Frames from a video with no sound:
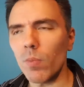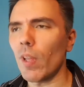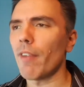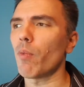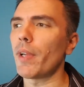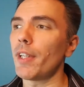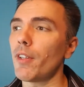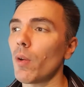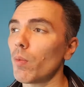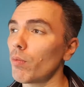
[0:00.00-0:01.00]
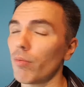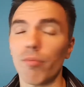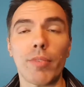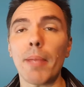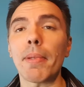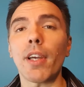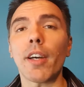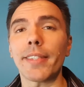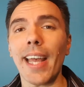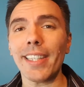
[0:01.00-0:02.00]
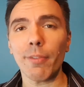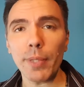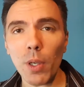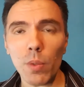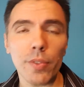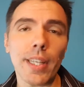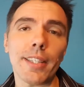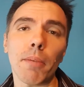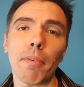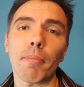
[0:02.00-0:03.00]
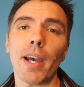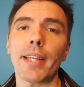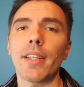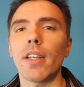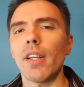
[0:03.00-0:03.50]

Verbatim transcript: If we don't keep in contact, if we don't stay top of mind,